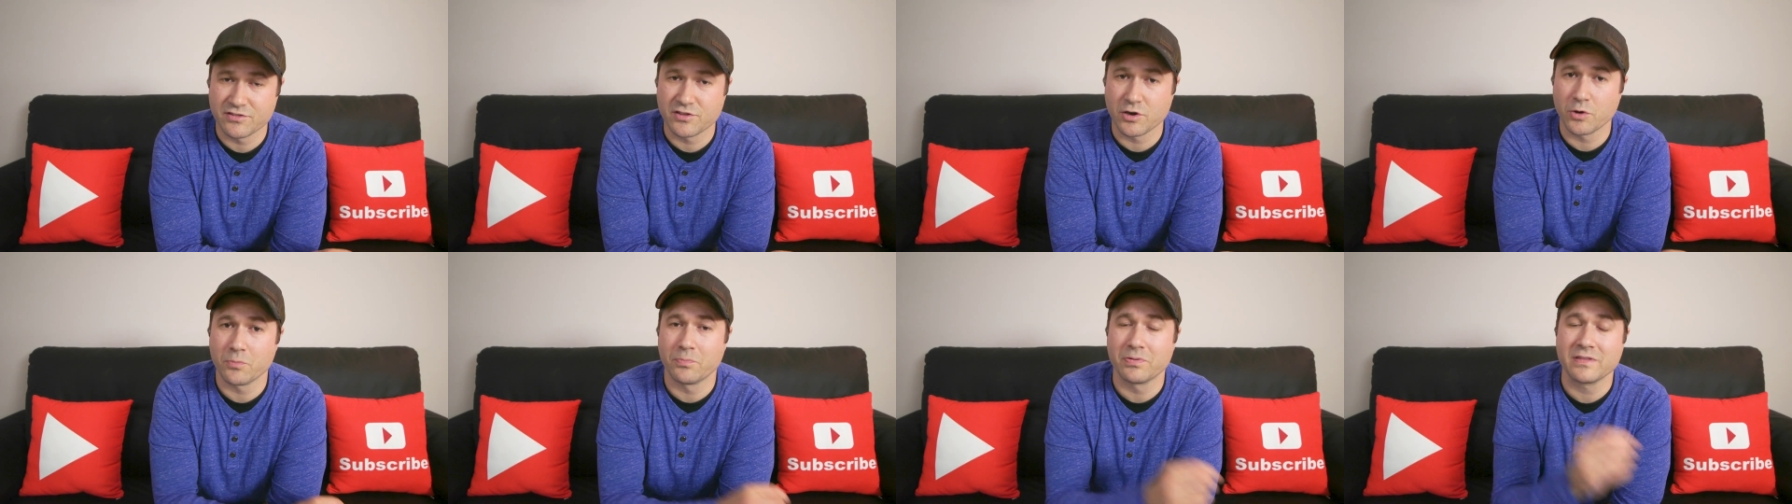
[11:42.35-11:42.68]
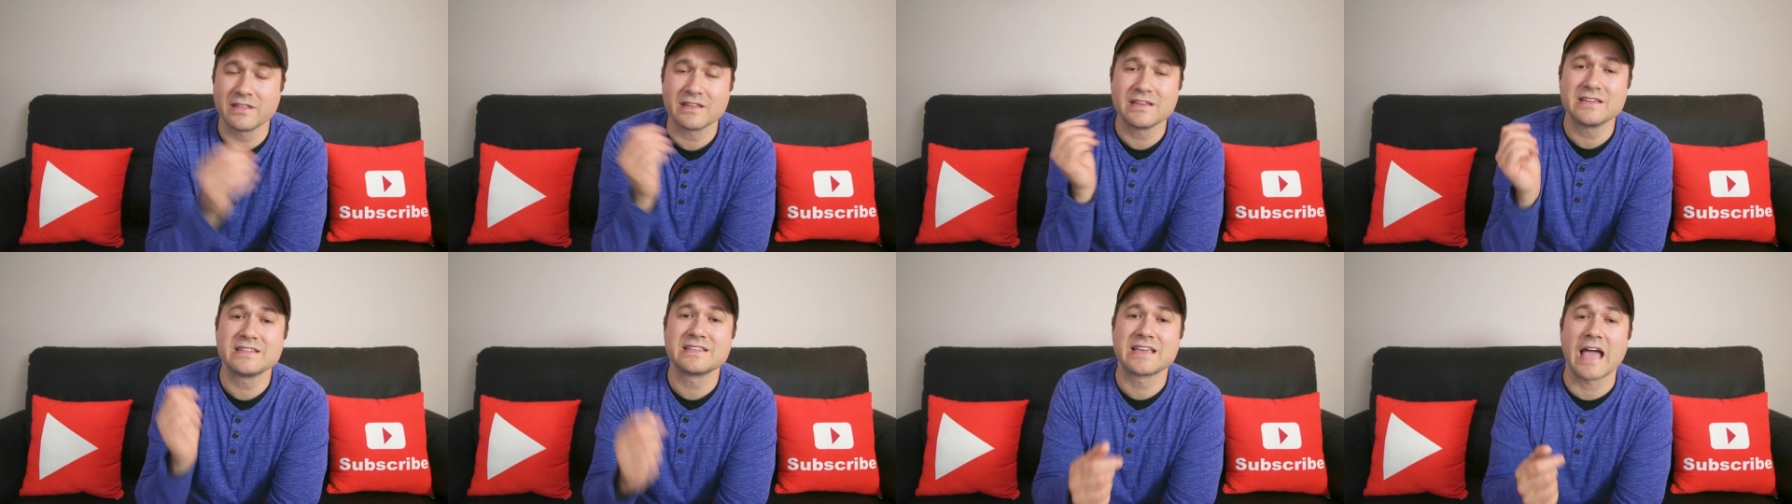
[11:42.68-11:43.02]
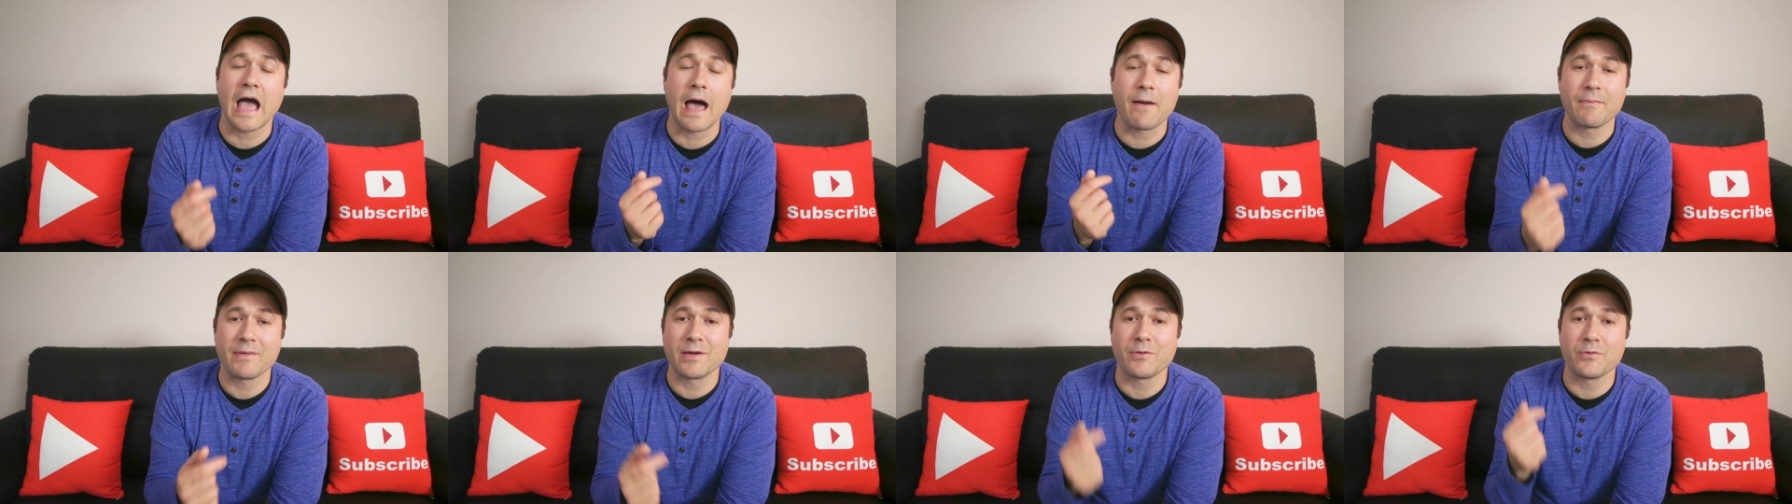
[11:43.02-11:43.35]
so please
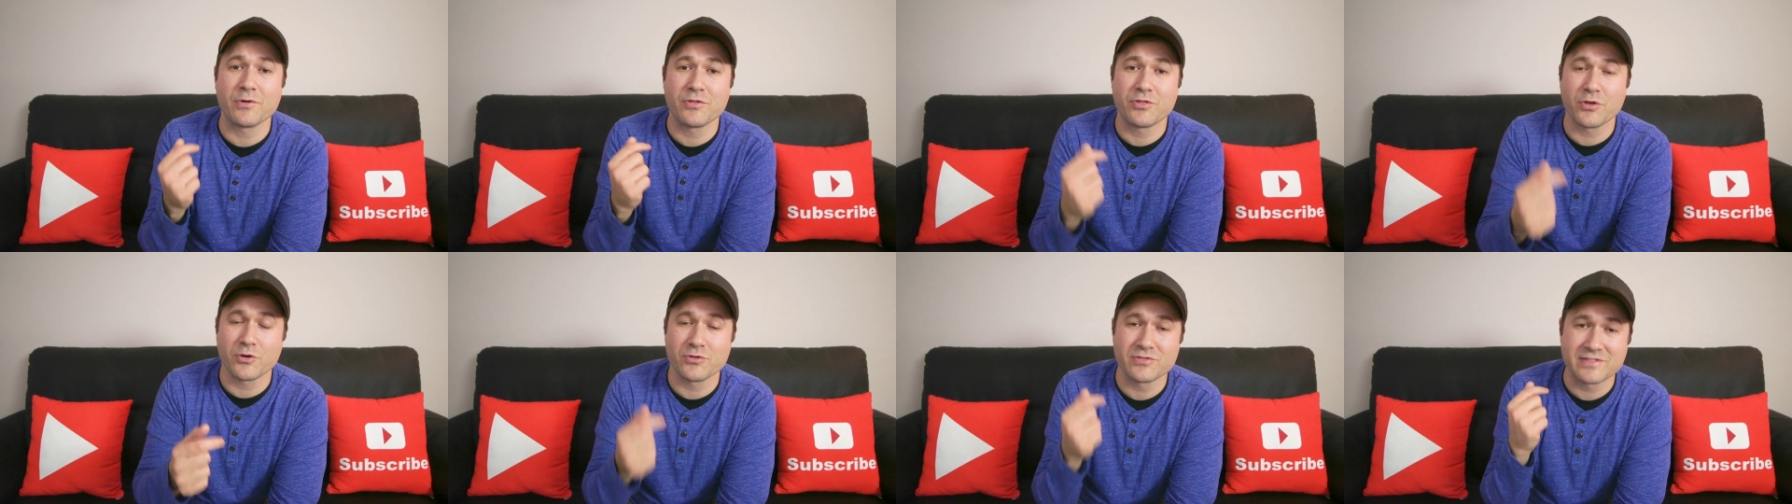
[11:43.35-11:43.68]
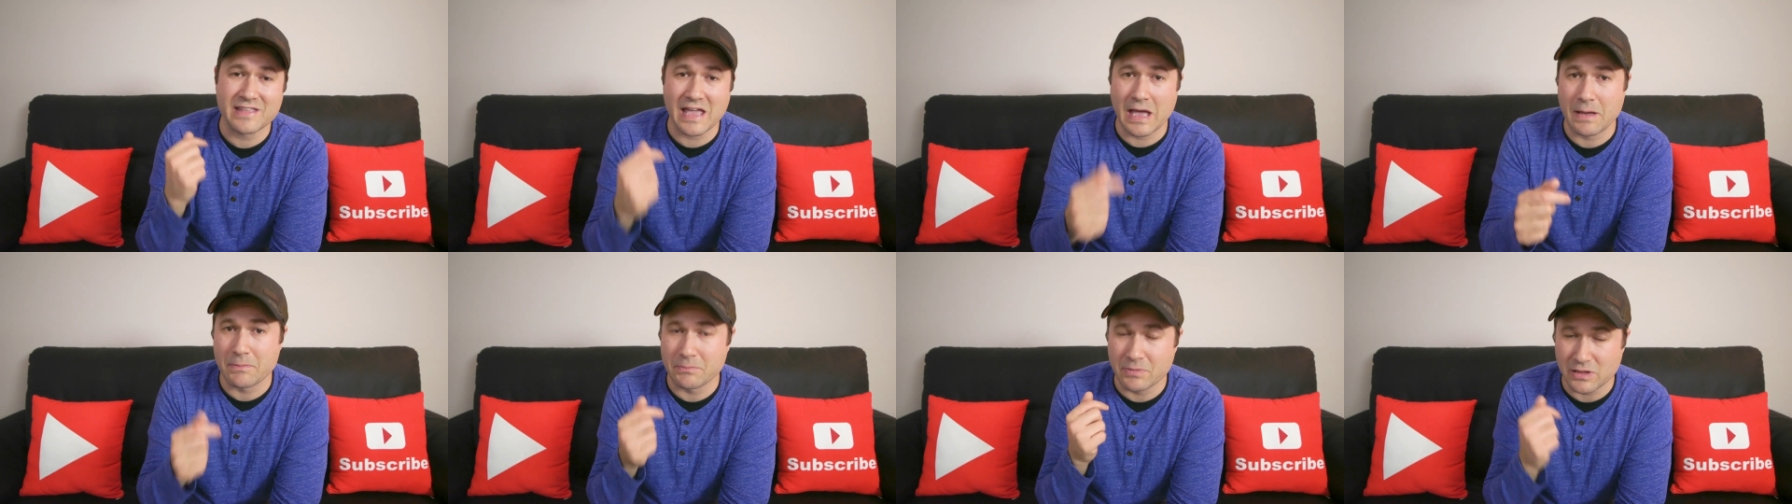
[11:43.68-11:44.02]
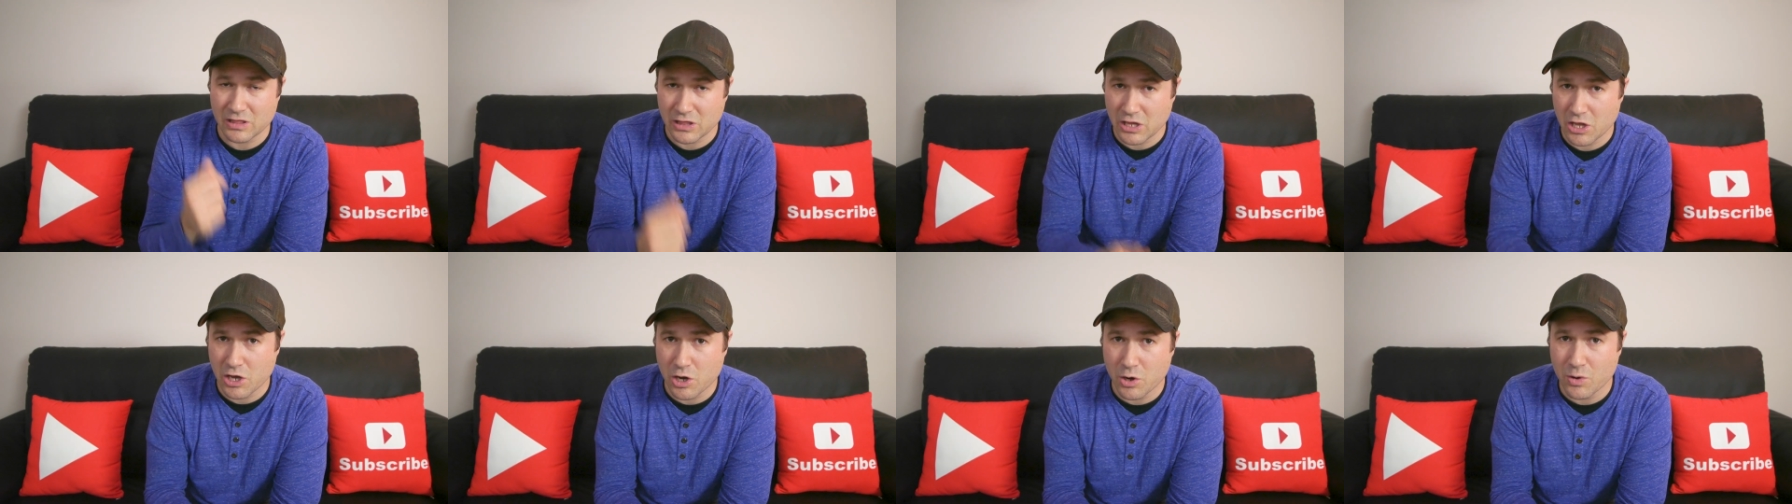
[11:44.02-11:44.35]
comment with those down
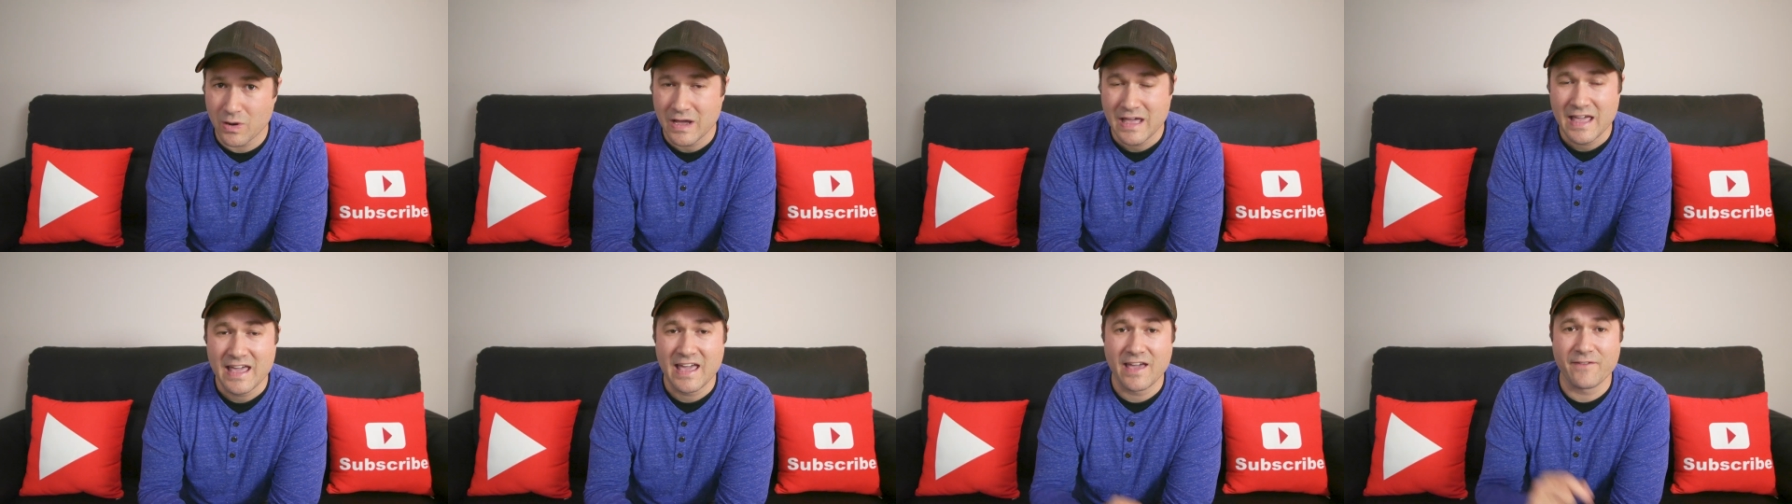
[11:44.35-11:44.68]
below.